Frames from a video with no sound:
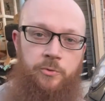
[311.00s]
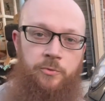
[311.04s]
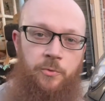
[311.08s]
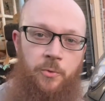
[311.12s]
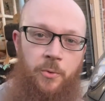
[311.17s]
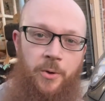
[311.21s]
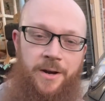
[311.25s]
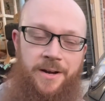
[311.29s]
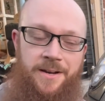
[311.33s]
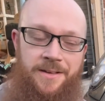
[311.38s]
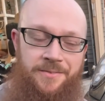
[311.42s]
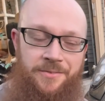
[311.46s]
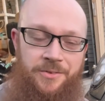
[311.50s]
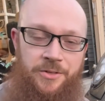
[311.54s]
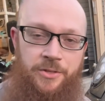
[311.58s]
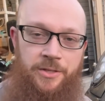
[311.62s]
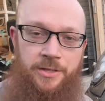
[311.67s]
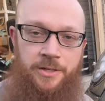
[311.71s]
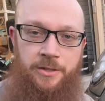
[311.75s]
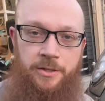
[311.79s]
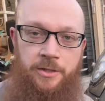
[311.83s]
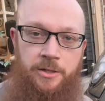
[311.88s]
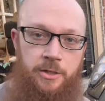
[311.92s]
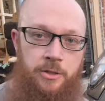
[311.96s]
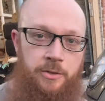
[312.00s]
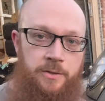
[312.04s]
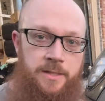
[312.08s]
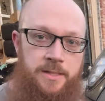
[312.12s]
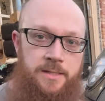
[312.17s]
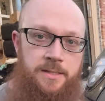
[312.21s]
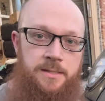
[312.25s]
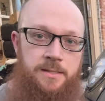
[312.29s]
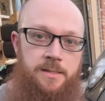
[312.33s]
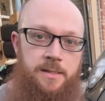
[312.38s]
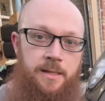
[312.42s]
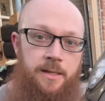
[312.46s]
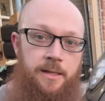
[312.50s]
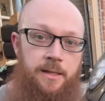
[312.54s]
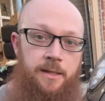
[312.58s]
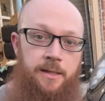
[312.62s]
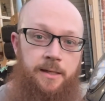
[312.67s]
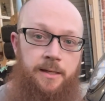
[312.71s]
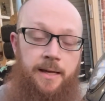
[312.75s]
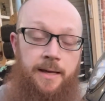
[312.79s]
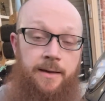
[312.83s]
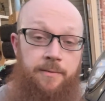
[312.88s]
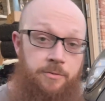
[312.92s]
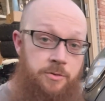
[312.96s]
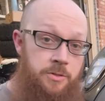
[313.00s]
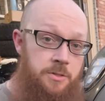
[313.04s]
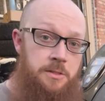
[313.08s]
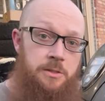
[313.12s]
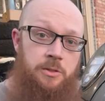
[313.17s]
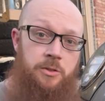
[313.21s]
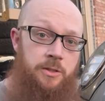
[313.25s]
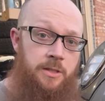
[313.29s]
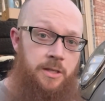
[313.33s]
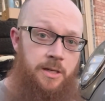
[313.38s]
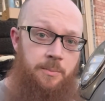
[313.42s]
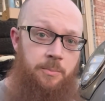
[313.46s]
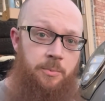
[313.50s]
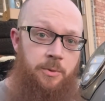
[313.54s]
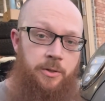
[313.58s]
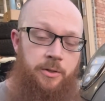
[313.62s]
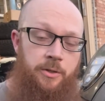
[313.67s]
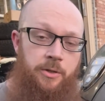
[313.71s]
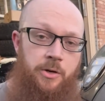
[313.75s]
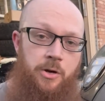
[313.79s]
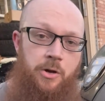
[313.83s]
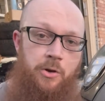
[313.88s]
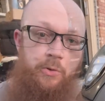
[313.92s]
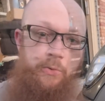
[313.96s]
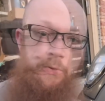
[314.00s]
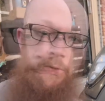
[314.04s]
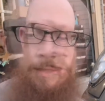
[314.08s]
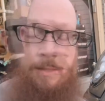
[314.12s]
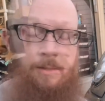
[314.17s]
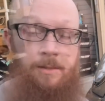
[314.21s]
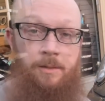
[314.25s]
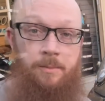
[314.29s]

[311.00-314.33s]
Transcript: for any of you that are curious and haven't just looked it up on your own,